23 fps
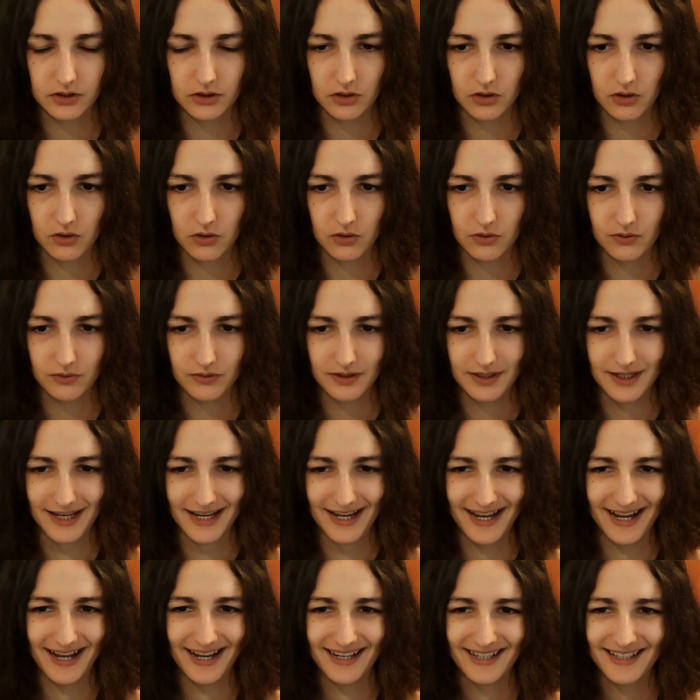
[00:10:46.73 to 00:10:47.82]
So,
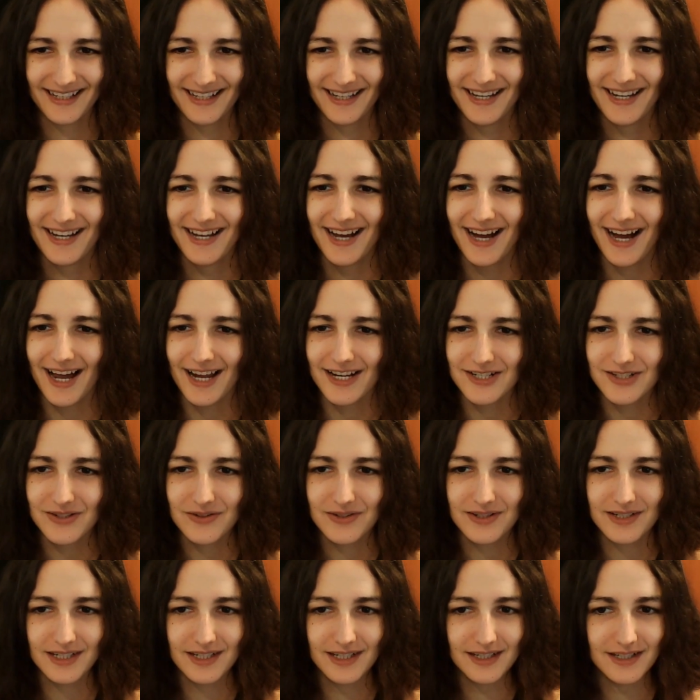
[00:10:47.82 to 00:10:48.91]

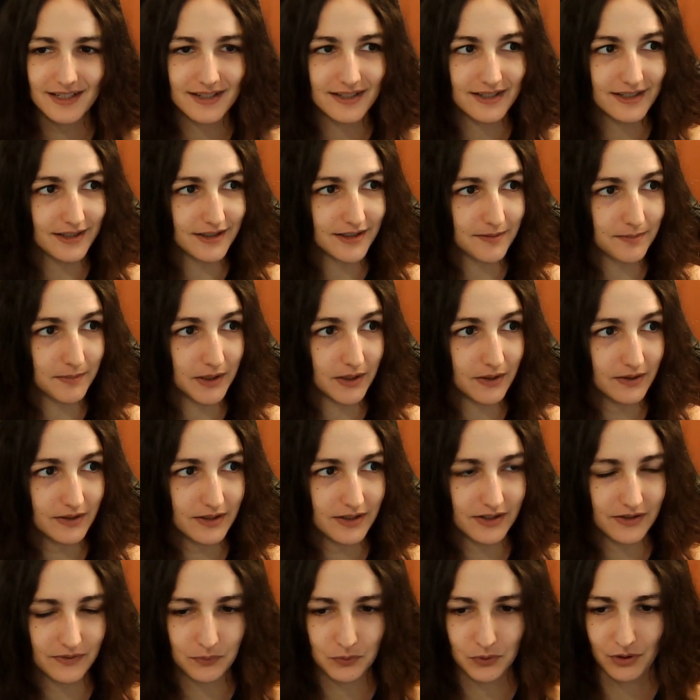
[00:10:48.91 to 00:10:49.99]
as you see, 6
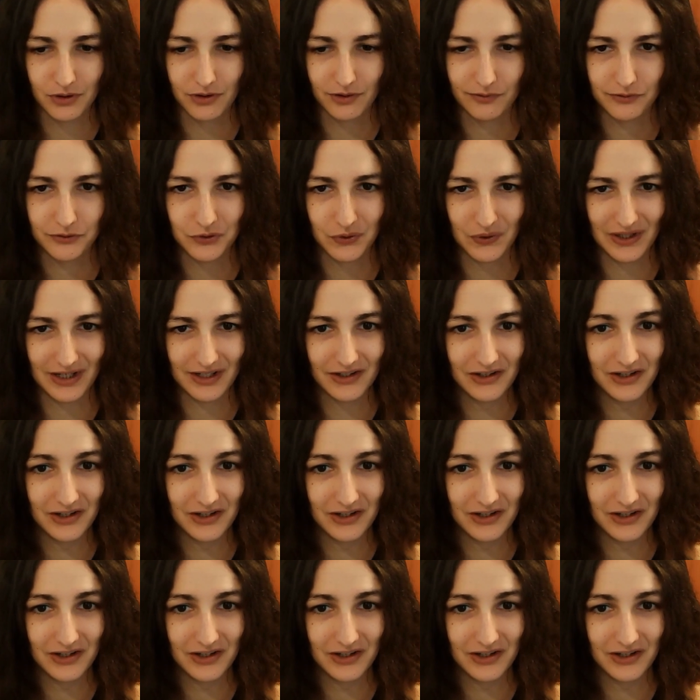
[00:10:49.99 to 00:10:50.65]
minutes worth of